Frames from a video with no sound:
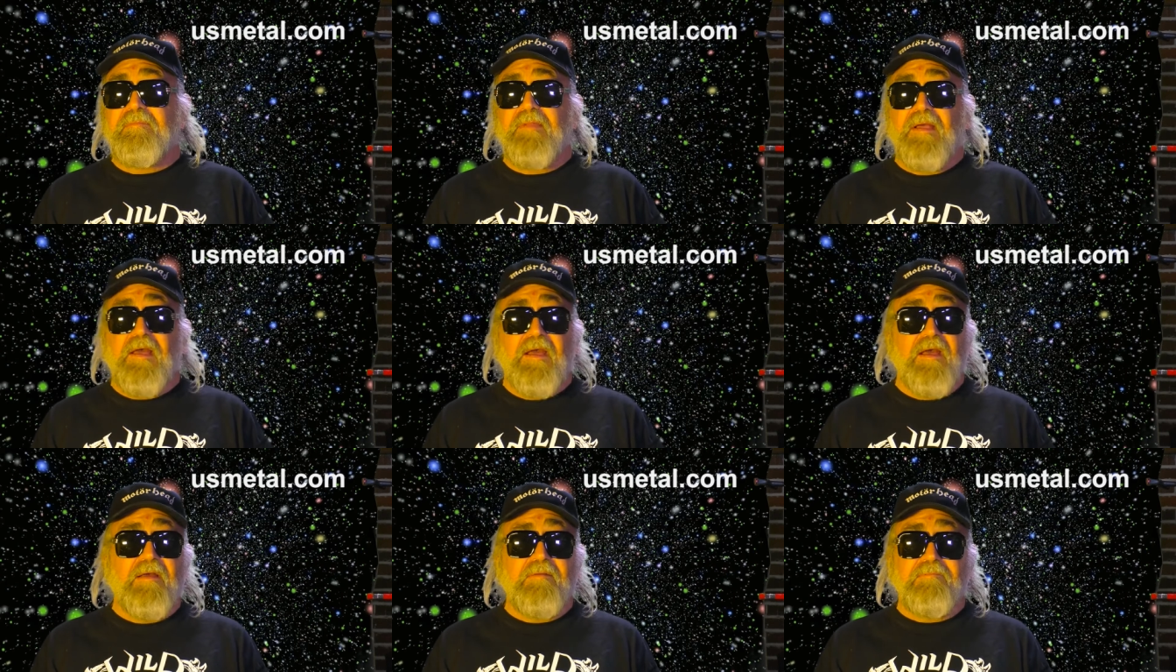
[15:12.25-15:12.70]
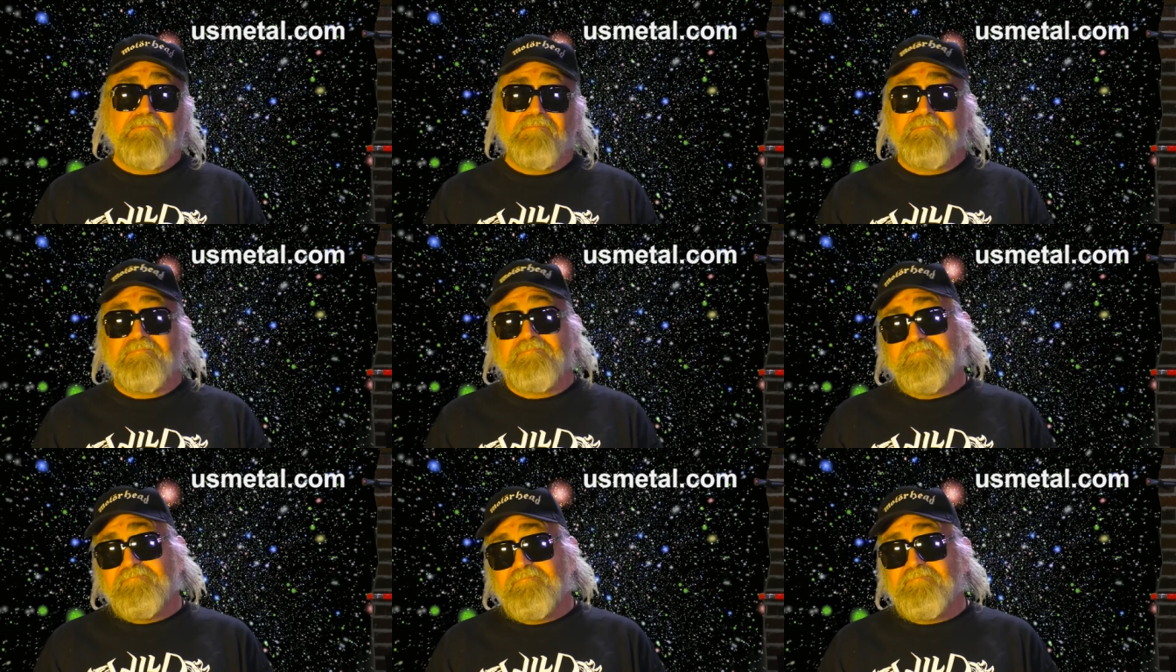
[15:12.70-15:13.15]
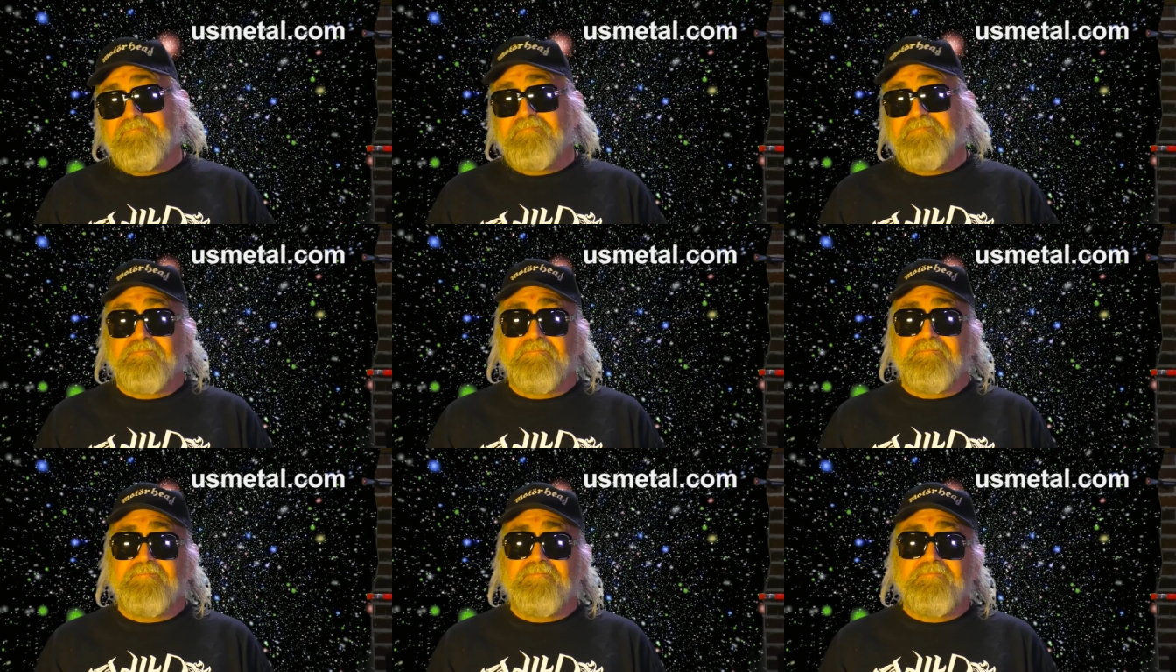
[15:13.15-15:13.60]

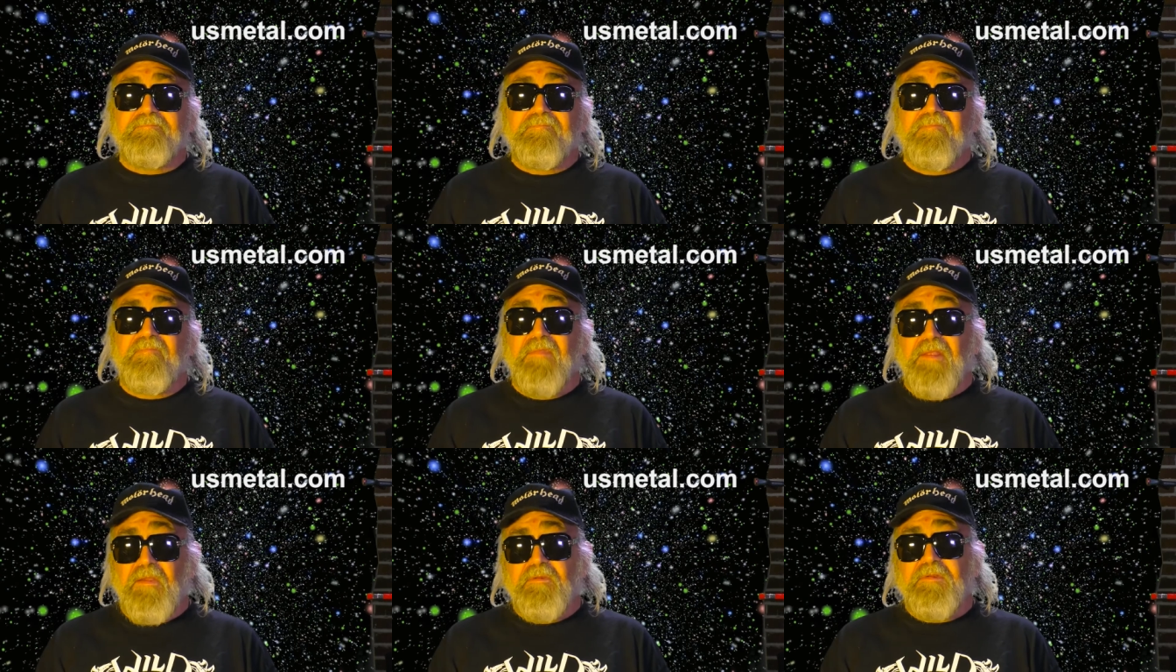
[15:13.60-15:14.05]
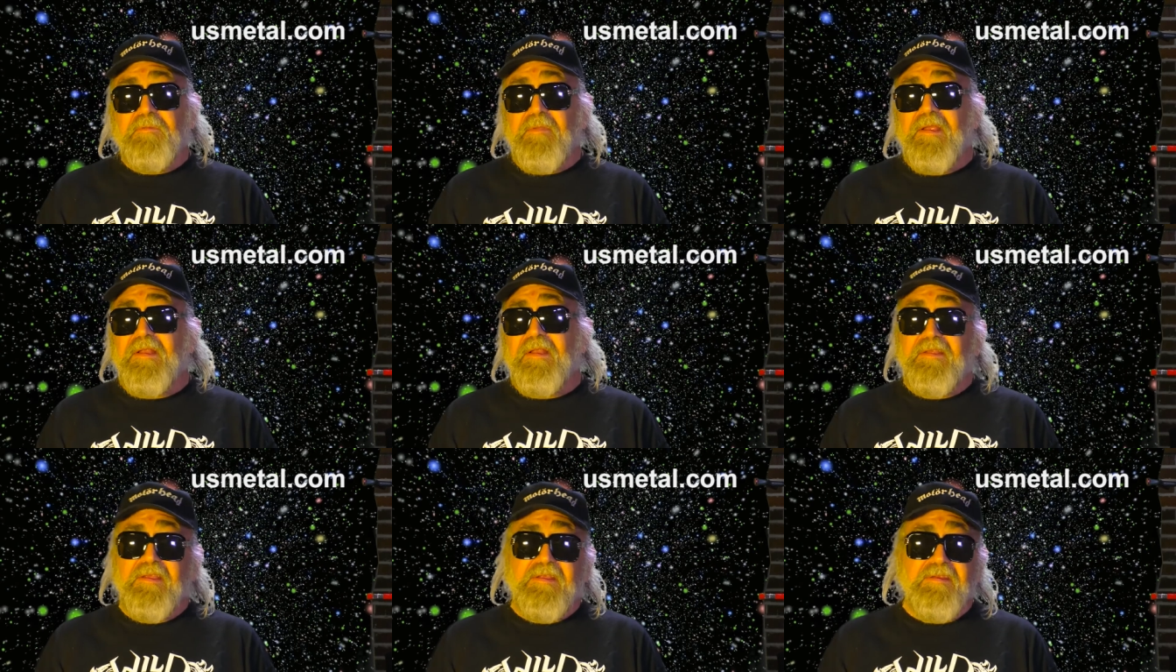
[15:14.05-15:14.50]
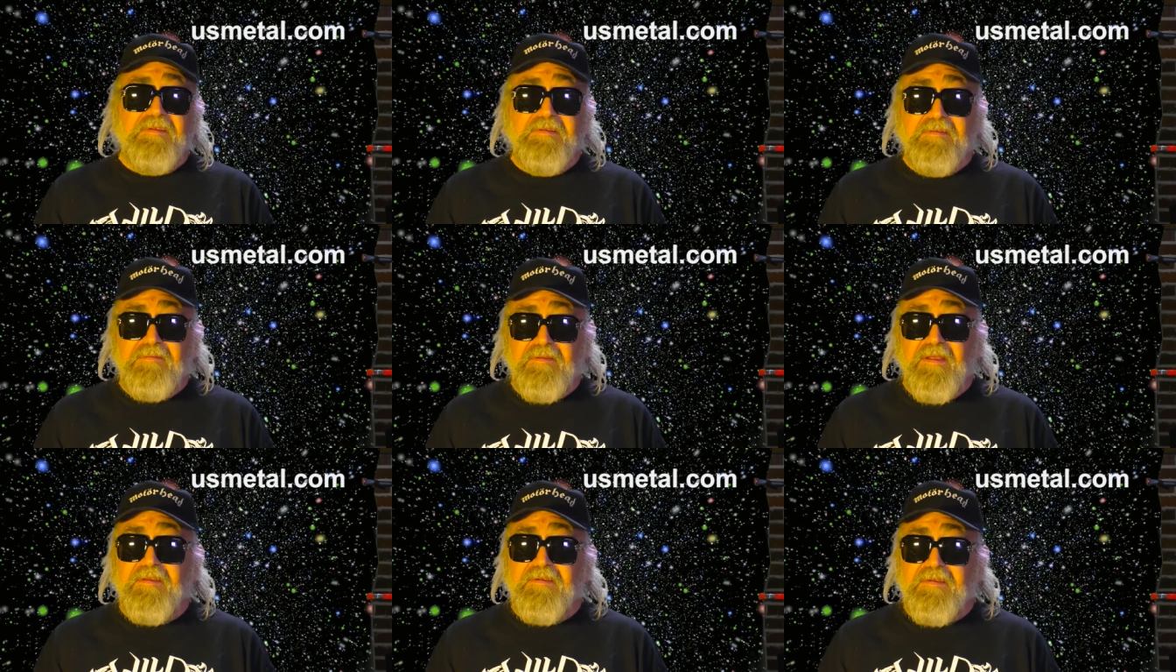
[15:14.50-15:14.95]
it was mainly
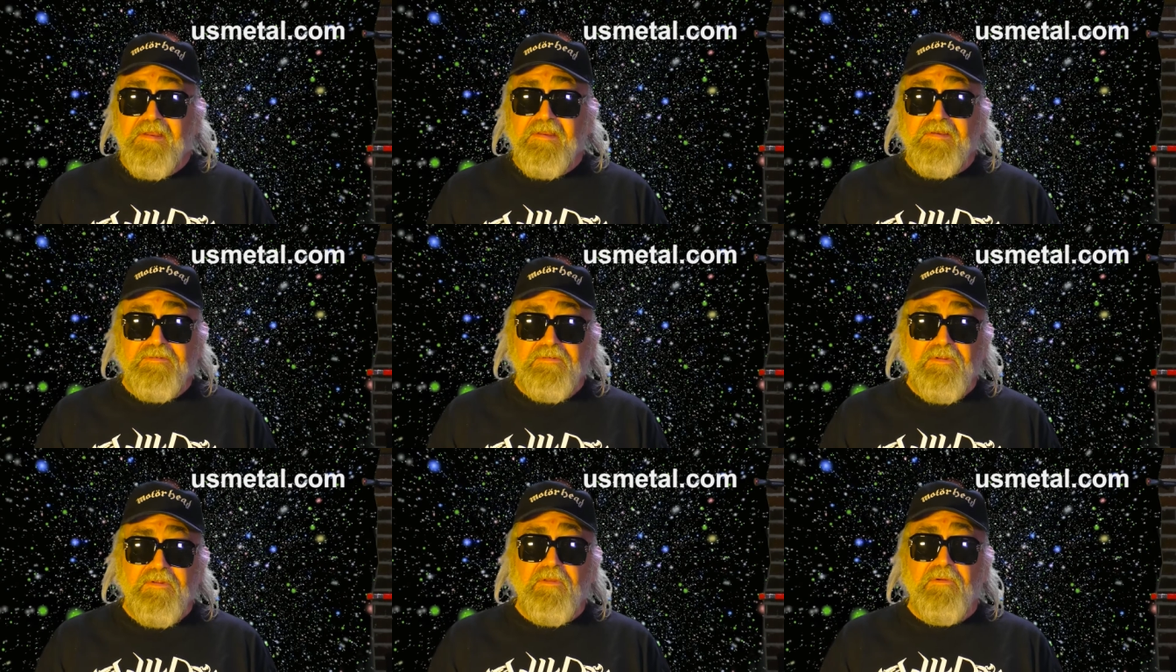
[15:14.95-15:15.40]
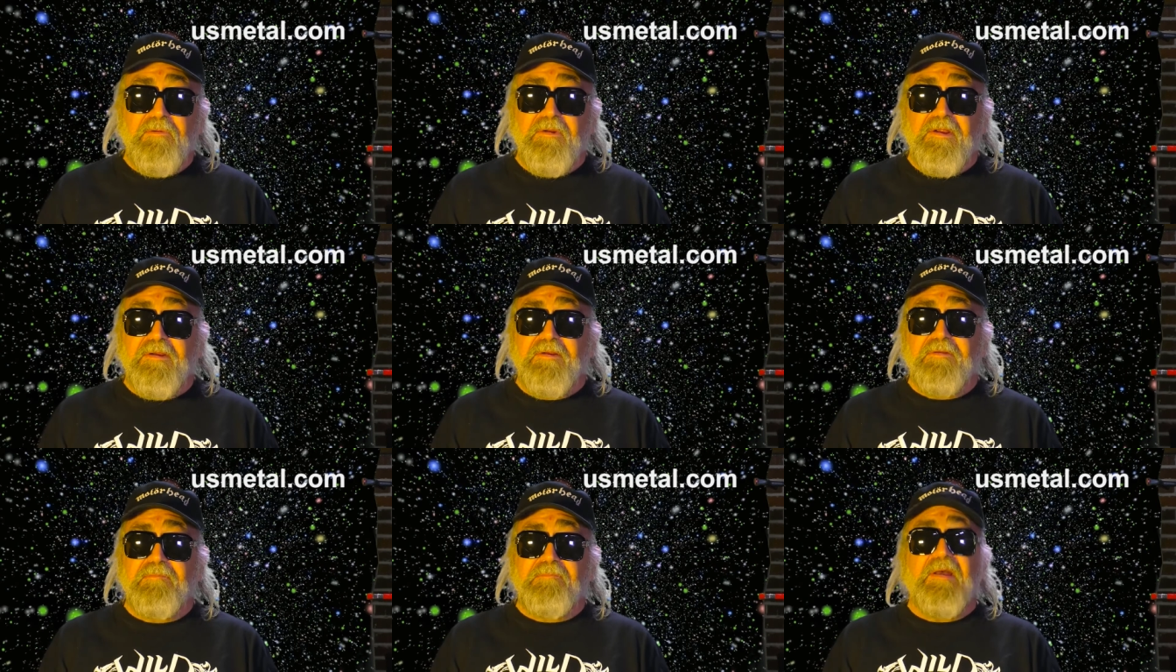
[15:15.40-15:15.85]
a Dean solo record.